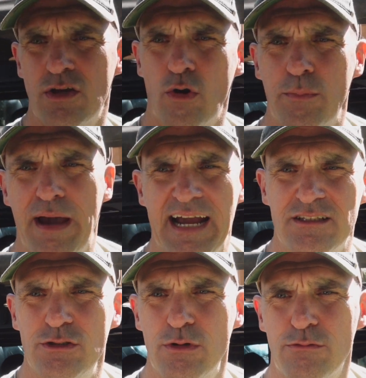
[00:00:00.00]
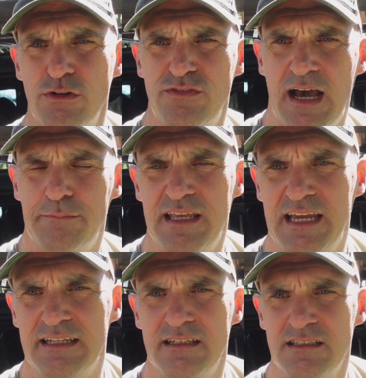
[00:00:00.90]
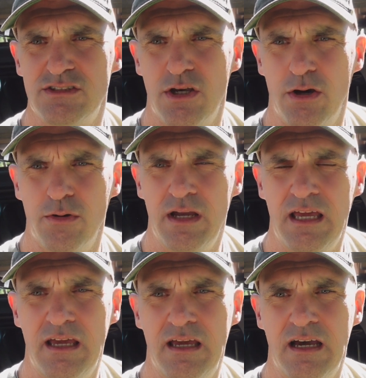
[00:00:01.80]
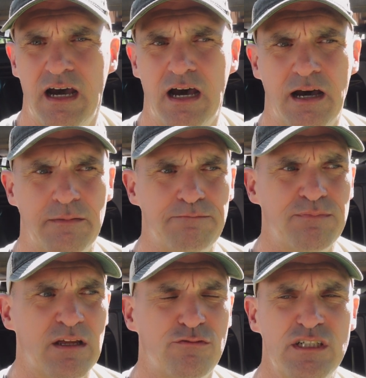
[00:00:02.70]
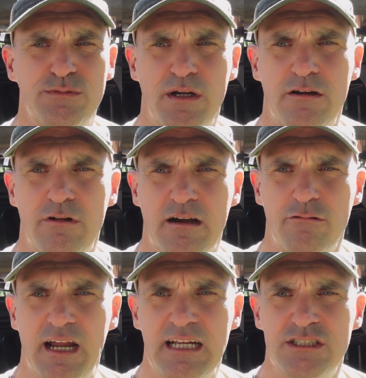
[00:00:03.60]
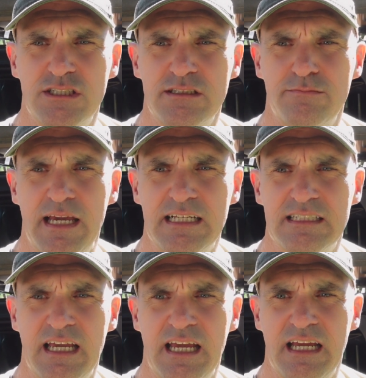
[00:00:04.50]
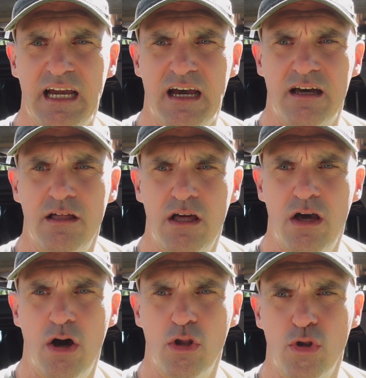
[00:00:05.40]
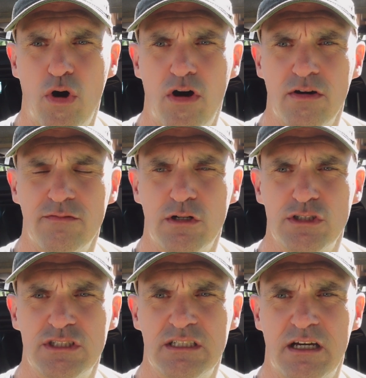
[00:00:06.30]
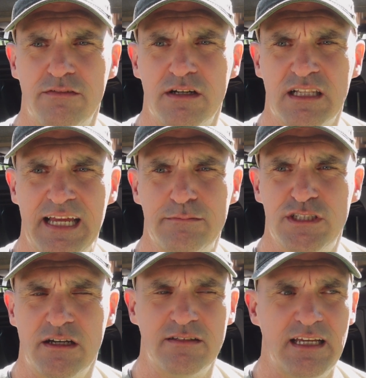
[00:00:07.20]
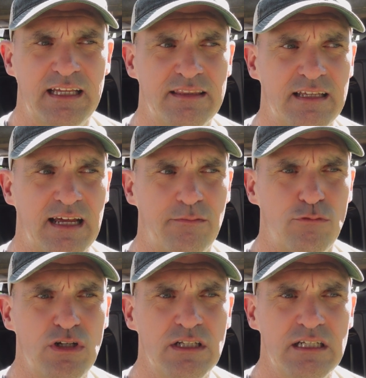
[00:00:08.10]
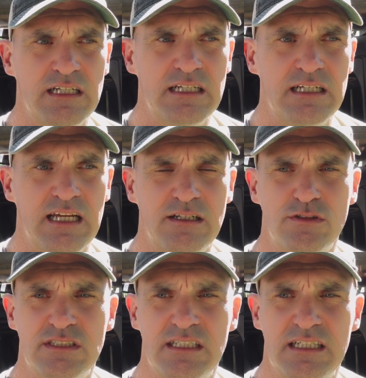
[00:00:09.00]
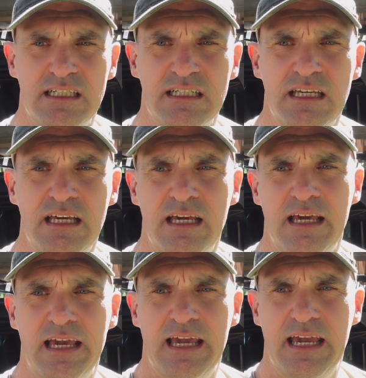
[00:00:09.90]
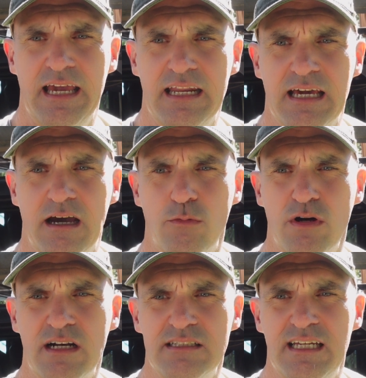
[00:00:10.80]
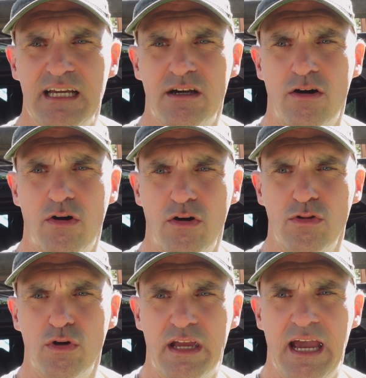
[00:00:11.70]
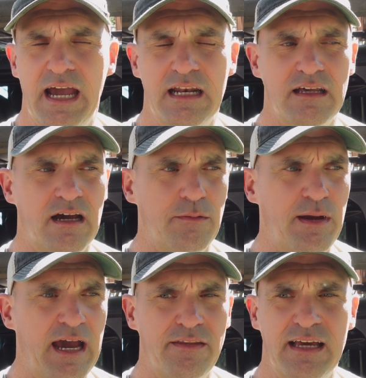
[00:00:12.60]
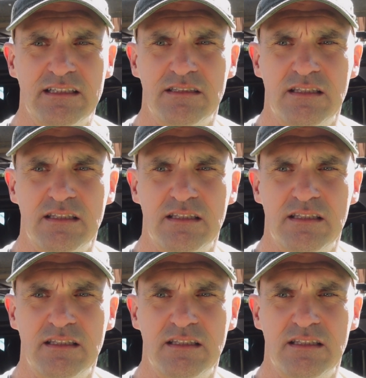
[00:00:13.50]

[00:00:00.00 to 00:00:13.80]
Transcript: going back to a rooftop tent. So Free Spirit Recreation makes a long version of a clamshell tent that I'm really interested in, and we're going to take a hard look at how that